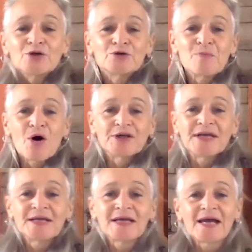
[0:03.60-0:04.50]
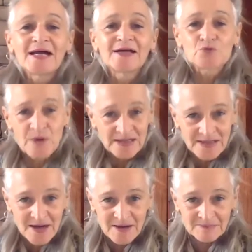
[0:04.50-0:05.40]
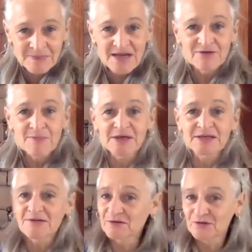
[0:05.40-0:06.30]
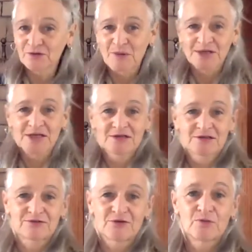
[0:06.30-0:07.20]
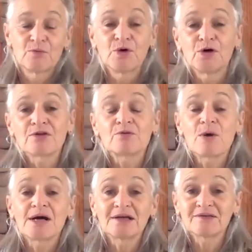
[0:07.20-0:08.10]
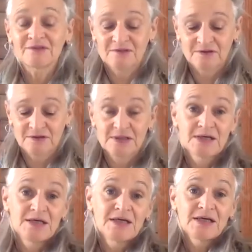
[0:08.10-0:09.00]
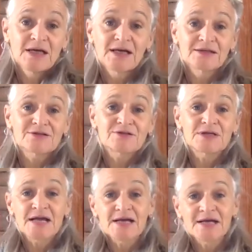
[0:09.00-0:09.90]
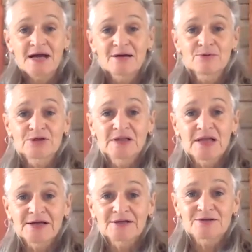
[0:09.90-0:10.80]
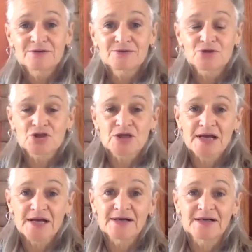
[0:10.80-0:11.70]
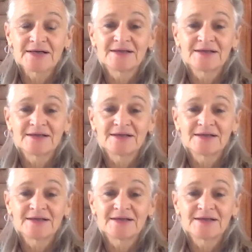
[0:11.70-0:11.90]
Good morning and welcome, everybody. This is Monica from Earthwise. And today I would like to share